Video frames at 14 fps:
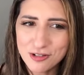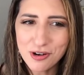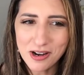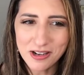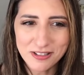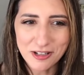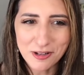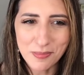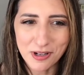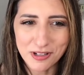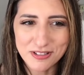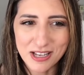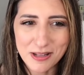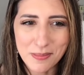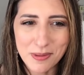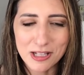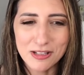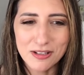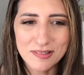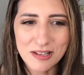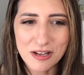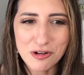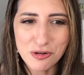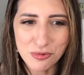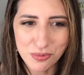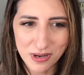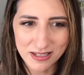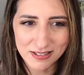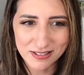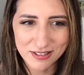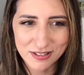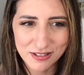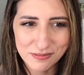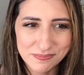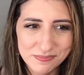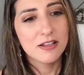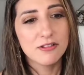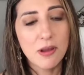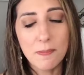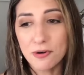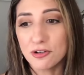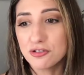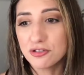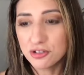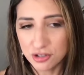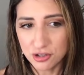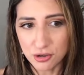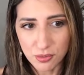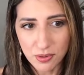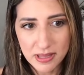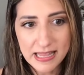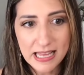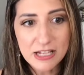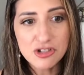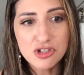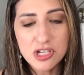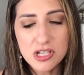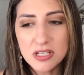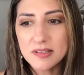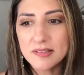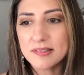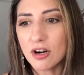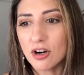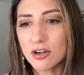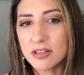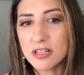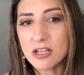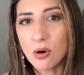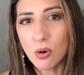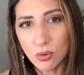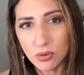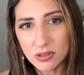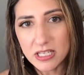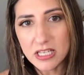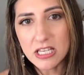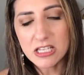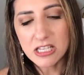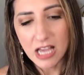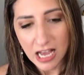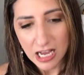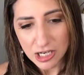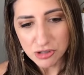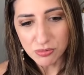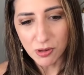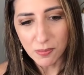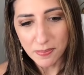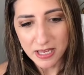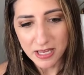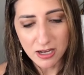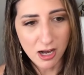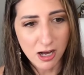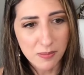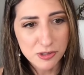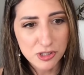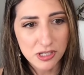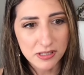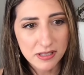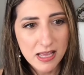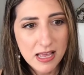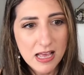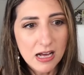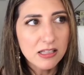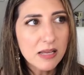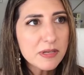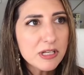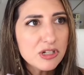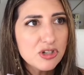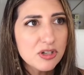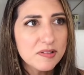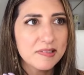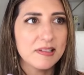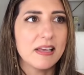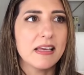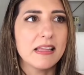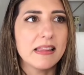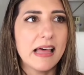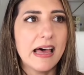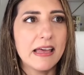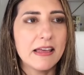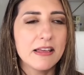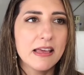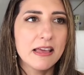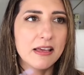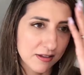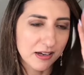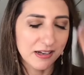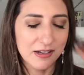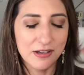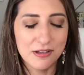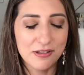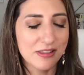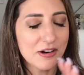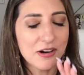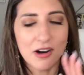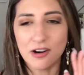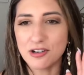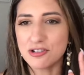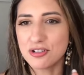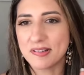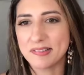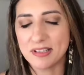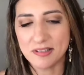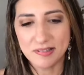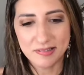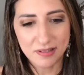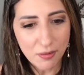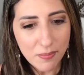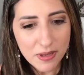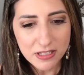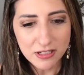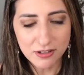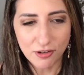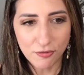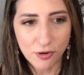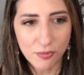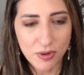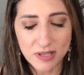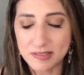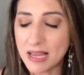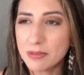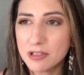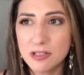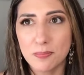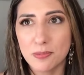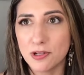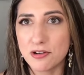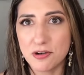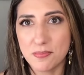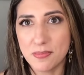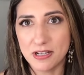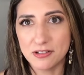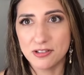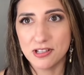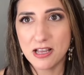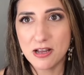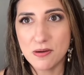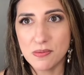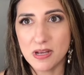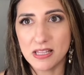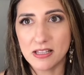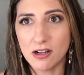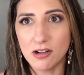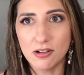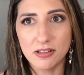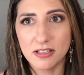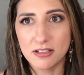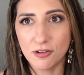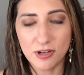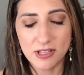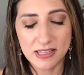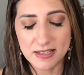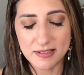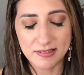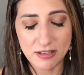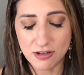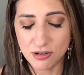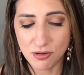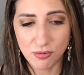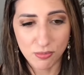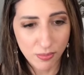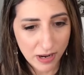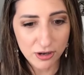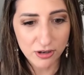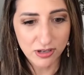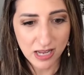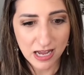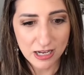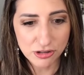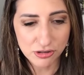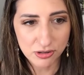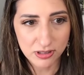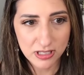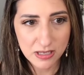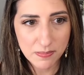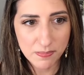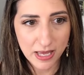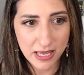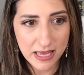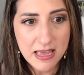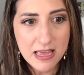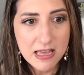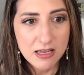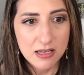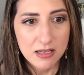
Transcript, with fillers: Try denim on denim, it looks great. Number two, that jeans are the only casual pant option. Let me just say that uh, there are just so many different ways. I'm going to blow your mind today with all the different things that you could wear casually, but